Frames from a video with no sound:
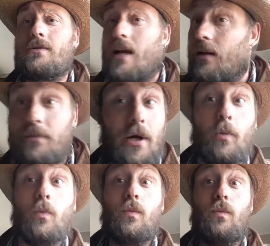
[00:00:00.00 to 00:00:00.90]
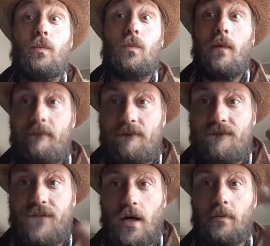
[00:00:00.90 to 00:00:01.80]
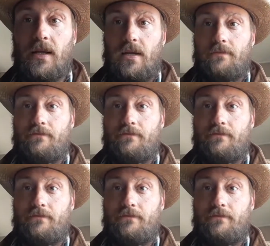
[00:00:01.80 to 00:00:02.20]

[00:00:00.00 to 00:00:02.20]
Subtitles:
tell them no. Firmly.